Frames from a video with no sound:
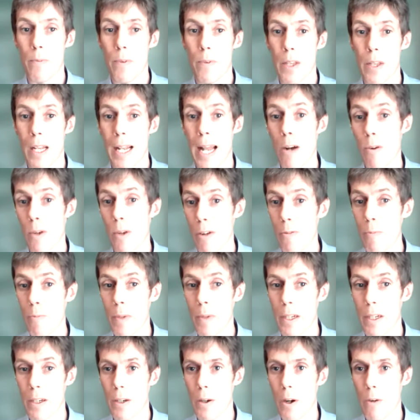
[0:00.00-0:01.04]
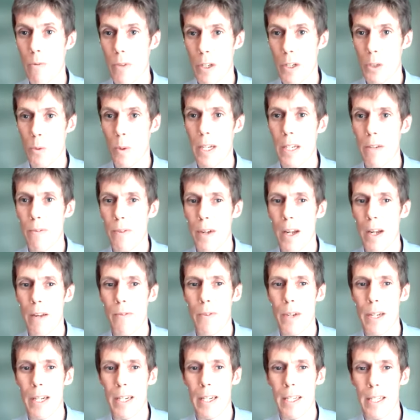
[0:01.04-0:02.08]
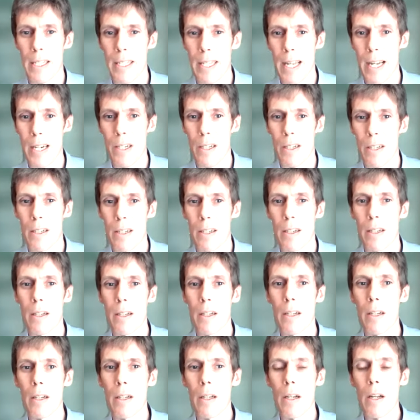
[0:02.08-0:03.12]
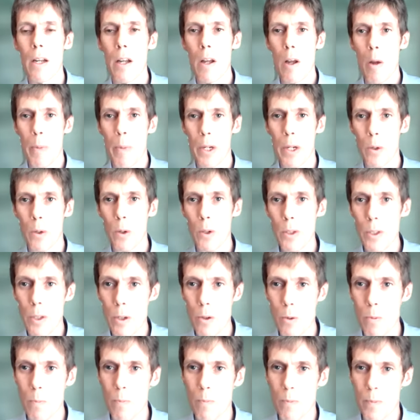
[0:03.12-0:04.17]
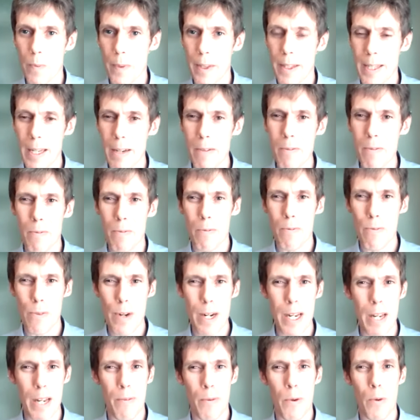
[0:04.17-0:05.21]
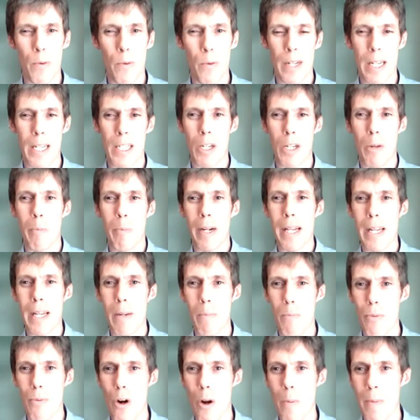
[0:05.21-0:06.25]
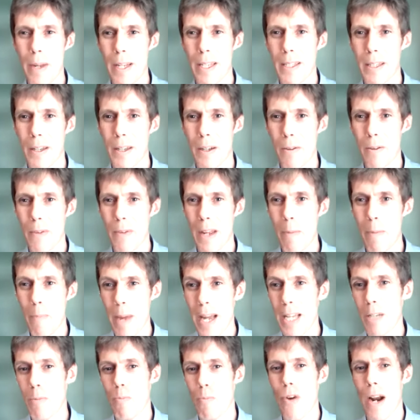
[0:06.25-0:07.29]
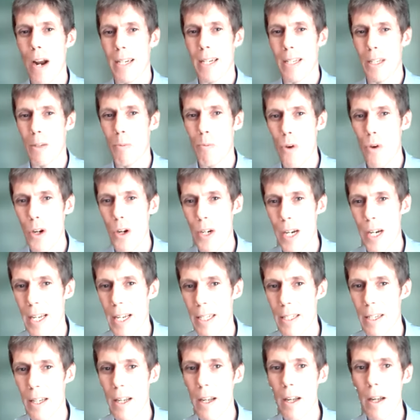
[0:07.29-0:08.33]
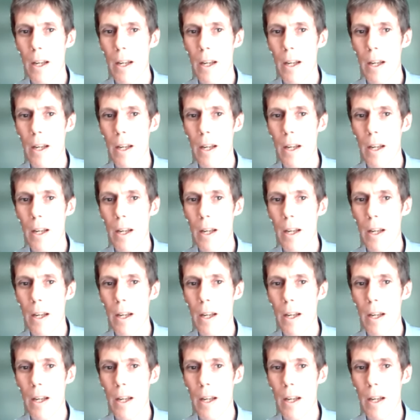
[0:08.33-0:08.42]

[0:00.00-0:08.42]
Lao government over its 25-year concession. But it also didn't really fulfill its complete promise of a best practice project,